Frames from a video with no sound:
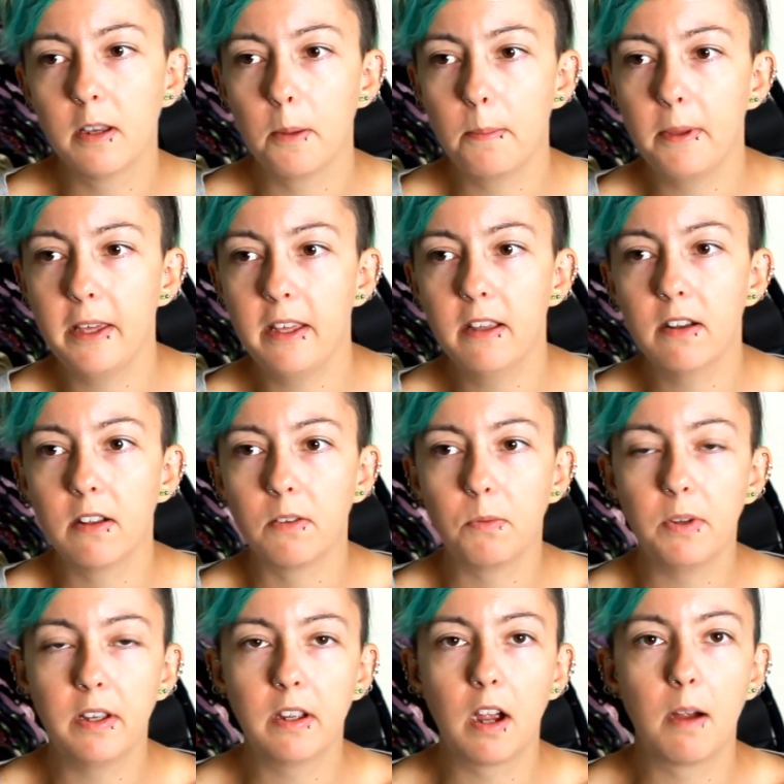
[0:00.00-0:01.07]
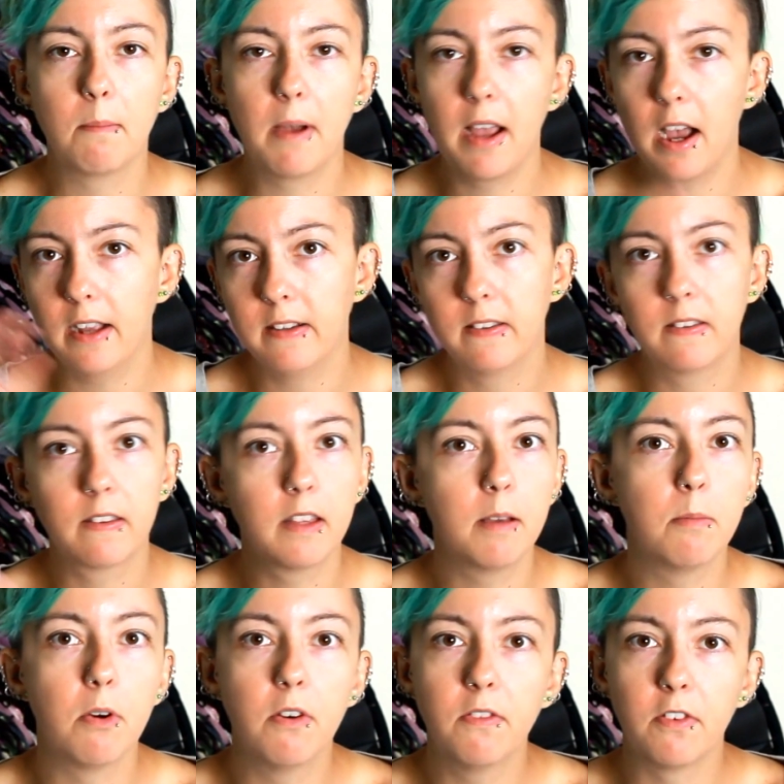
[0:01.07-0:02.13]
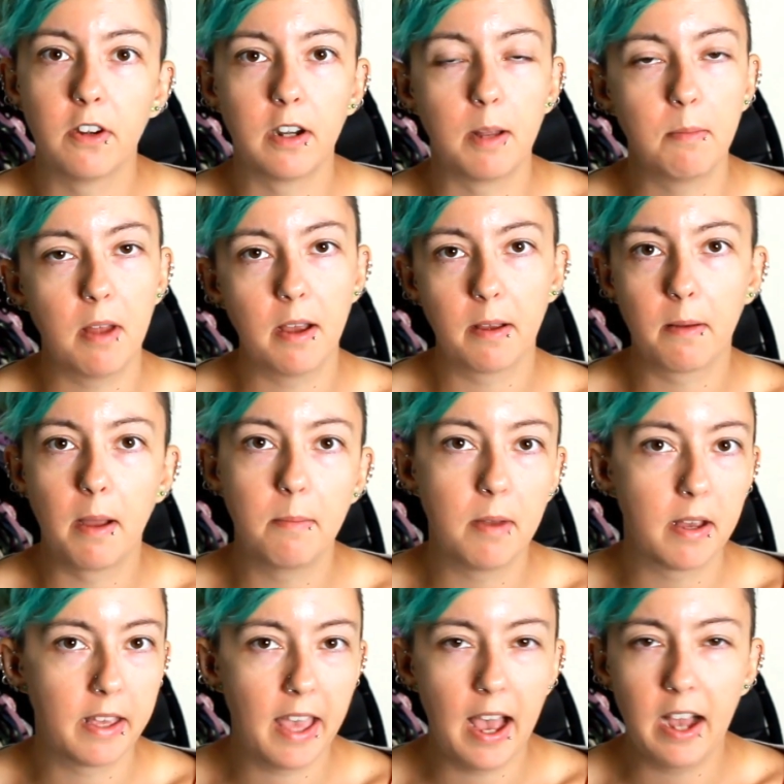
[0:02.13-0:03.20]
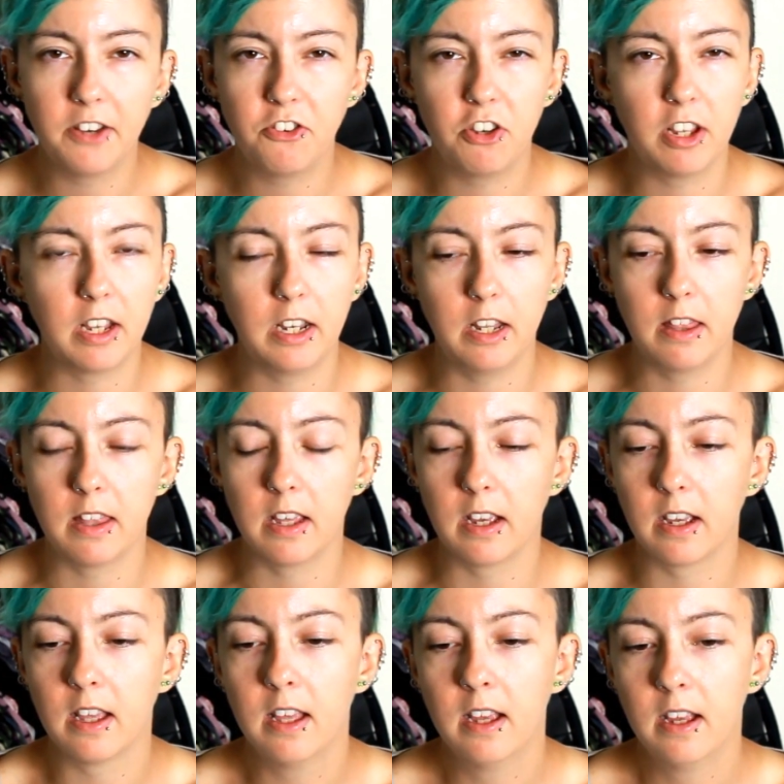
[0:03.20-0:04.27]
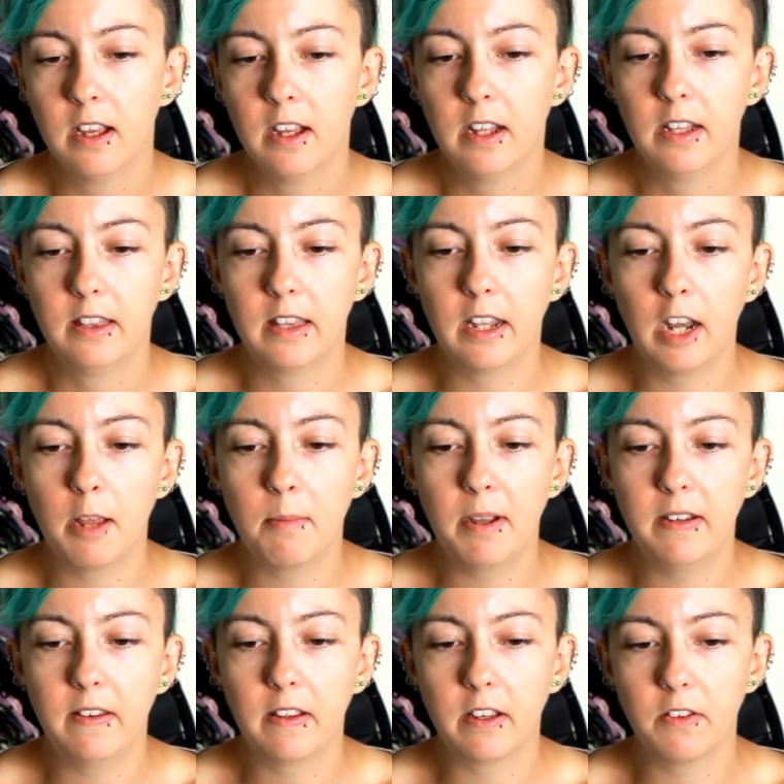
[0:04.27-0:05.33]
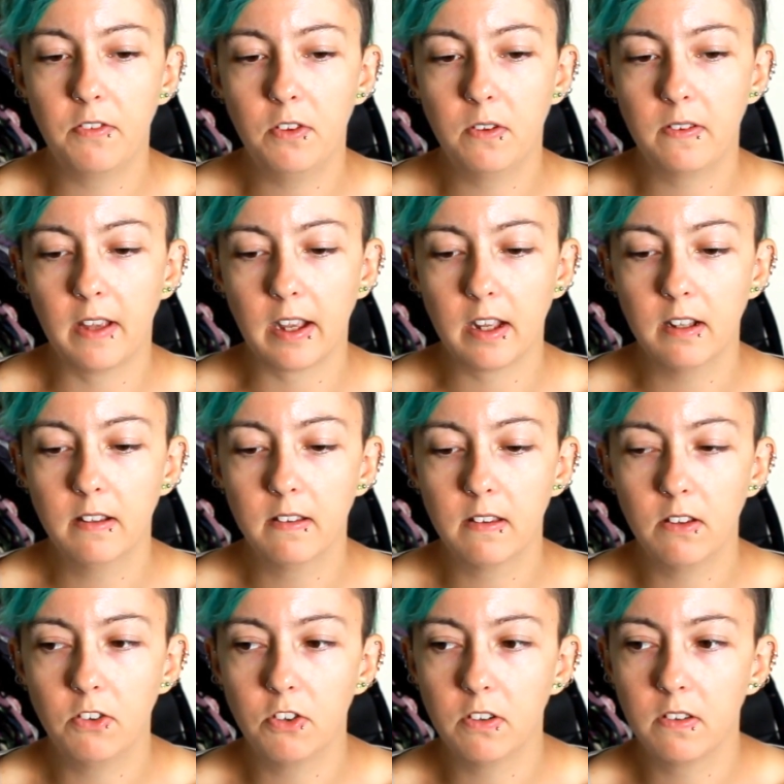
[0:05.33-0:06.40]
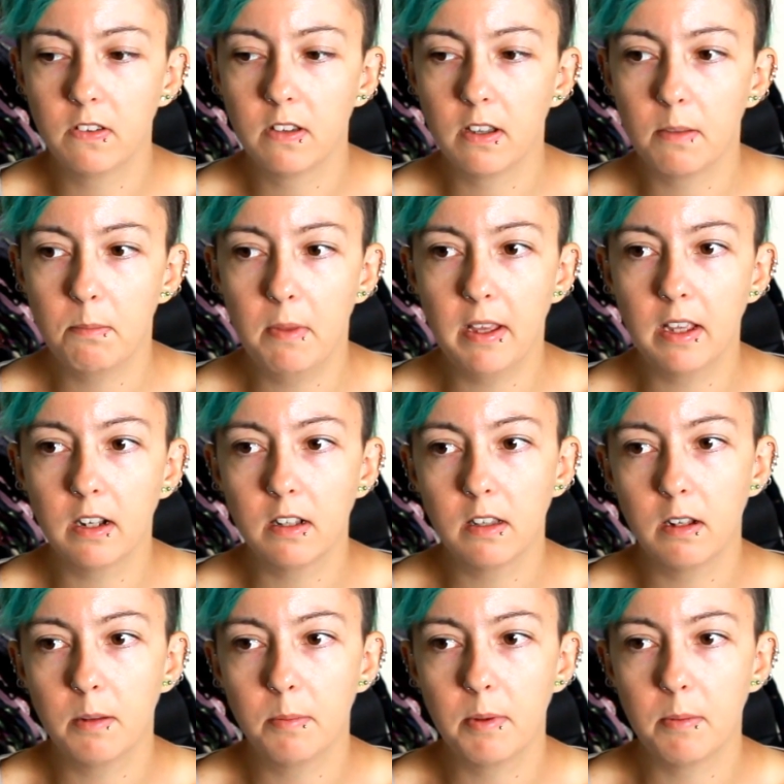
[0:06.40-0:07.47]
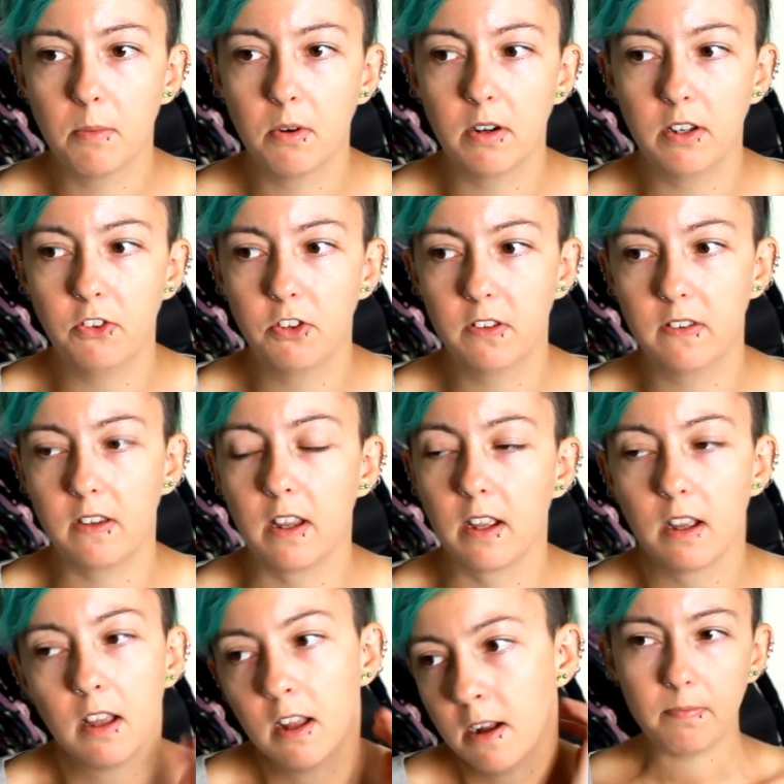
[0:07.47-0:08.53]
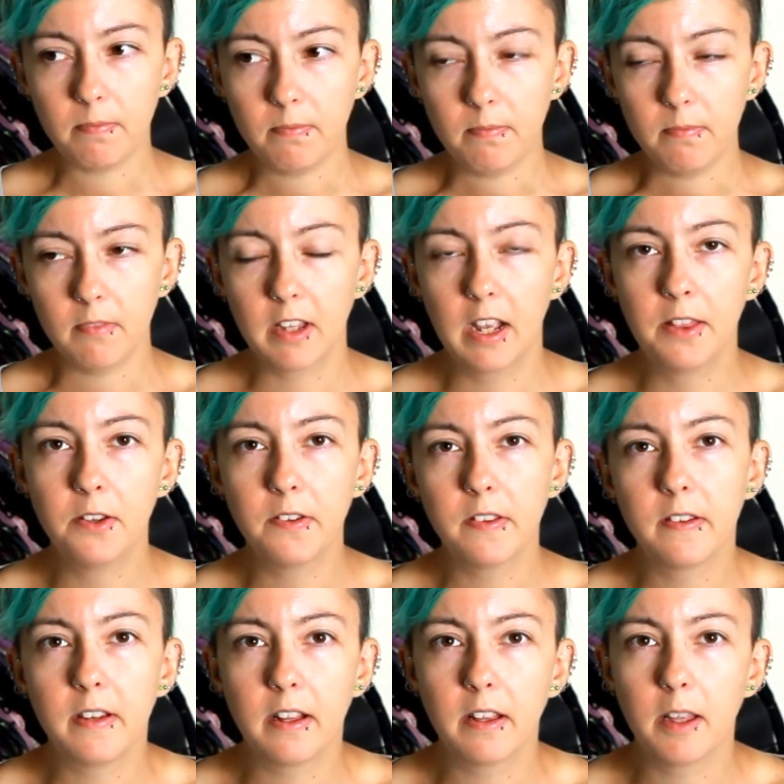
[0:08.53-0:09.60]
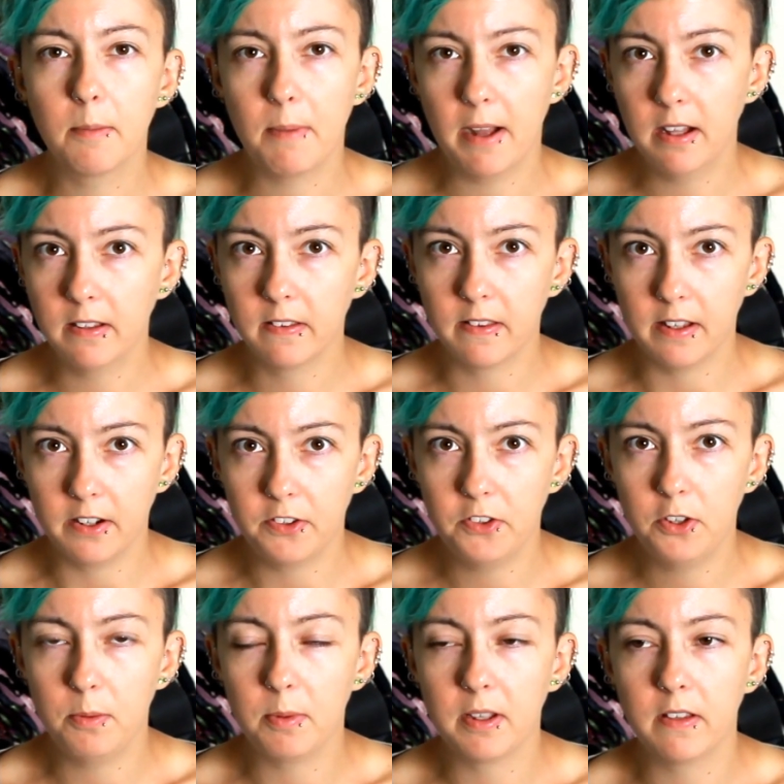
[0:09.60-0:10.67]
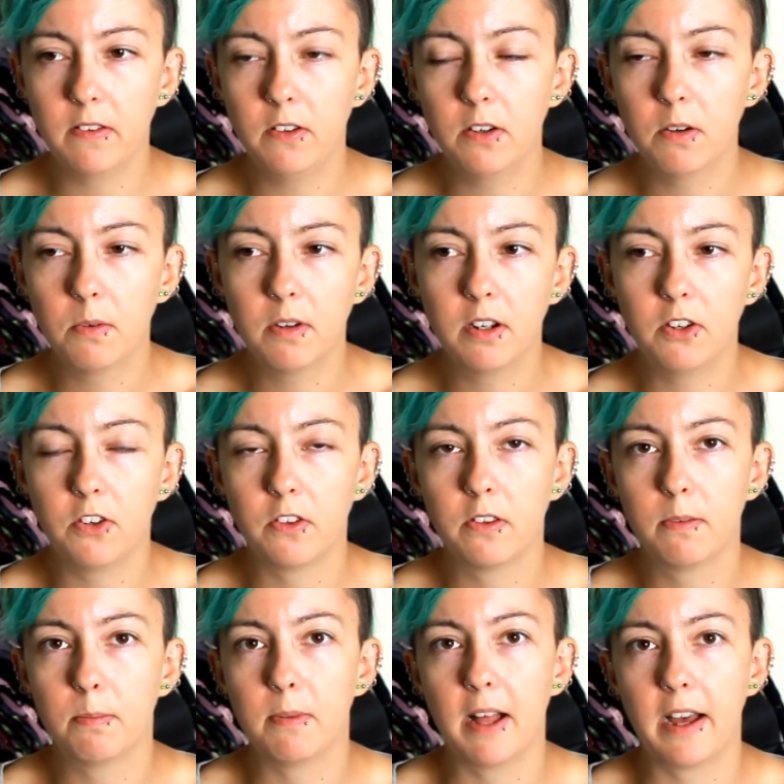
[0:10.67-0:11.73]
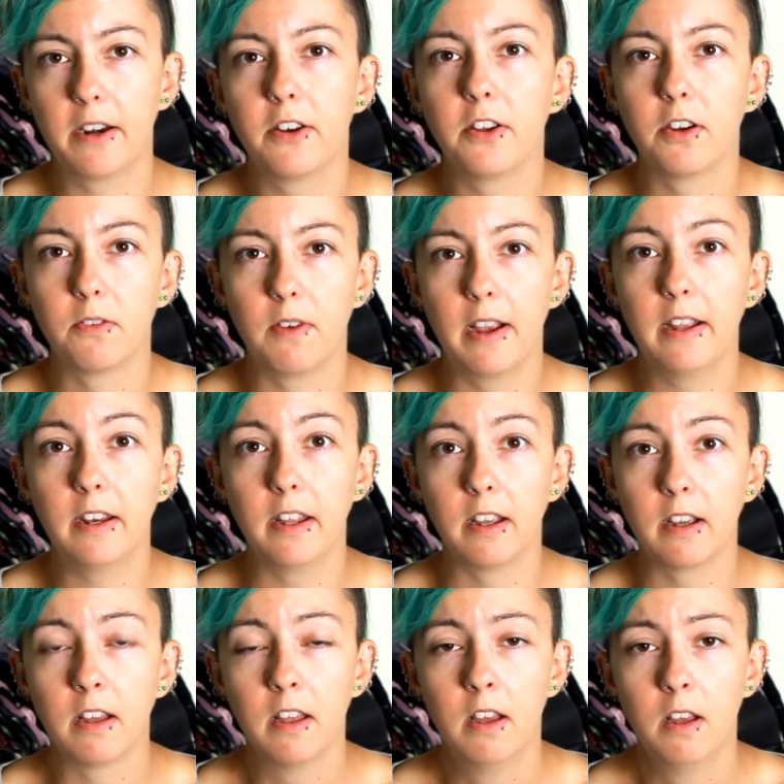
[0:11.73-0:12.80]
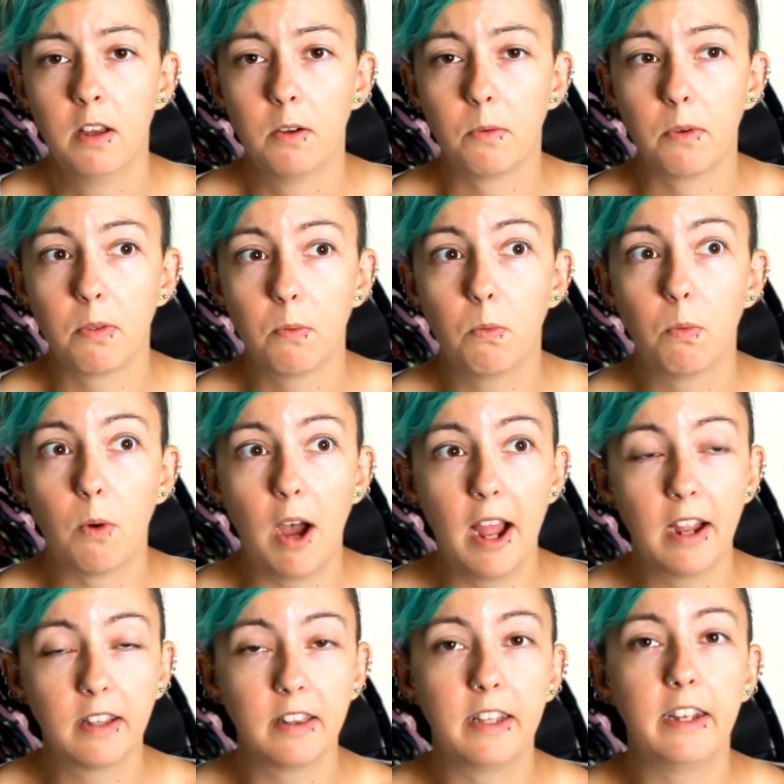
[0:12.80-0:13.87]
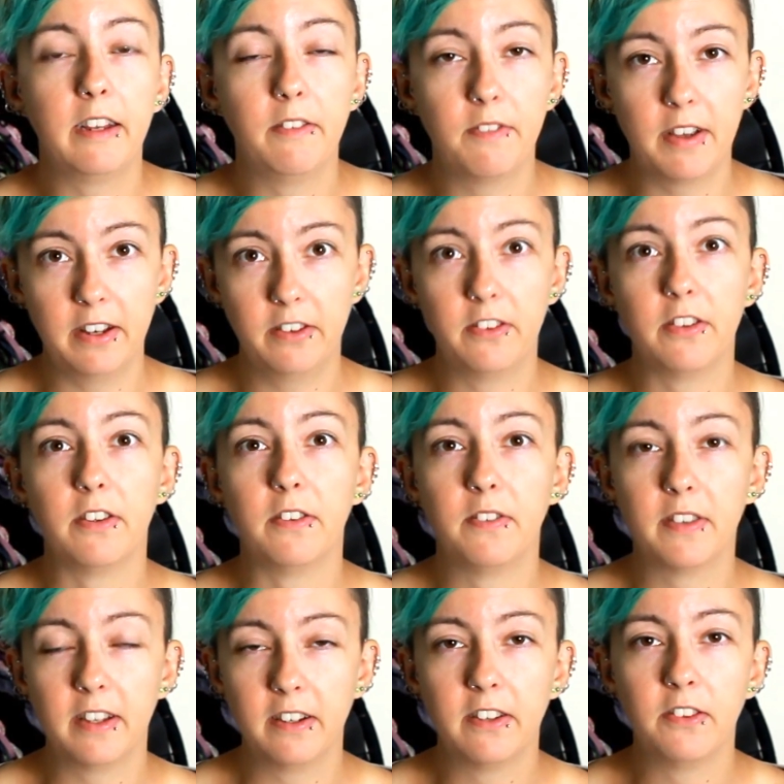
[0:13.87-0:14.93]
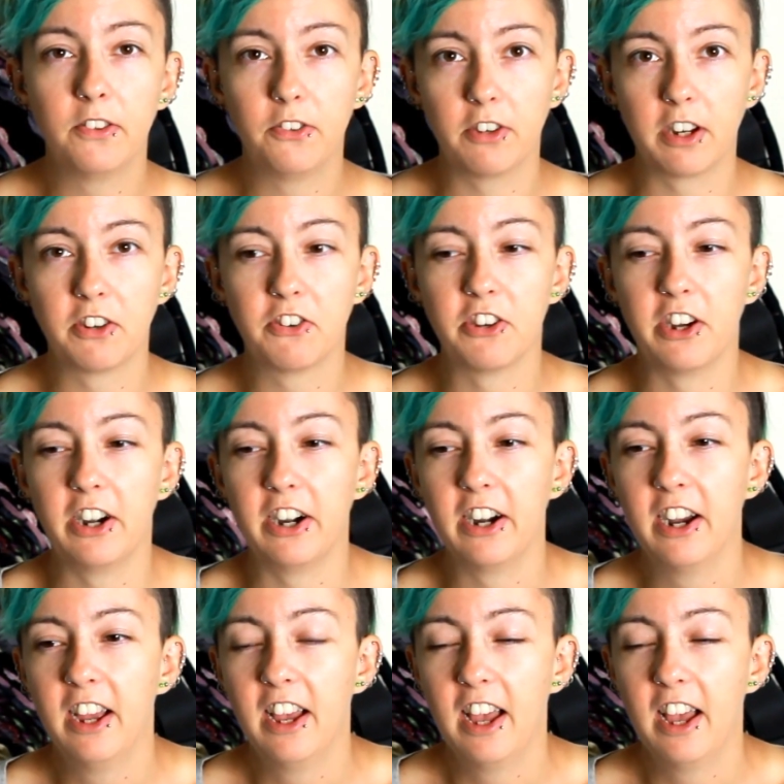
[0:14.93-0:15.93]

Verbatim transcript: appeal. My eyes skim over it, I'm not catching anything. Then I might take a few seconds and just make it a little bit more interesting. And there's a delicate balance there too, because you don't want to just splatter your writing with wildly inventive sentence structure,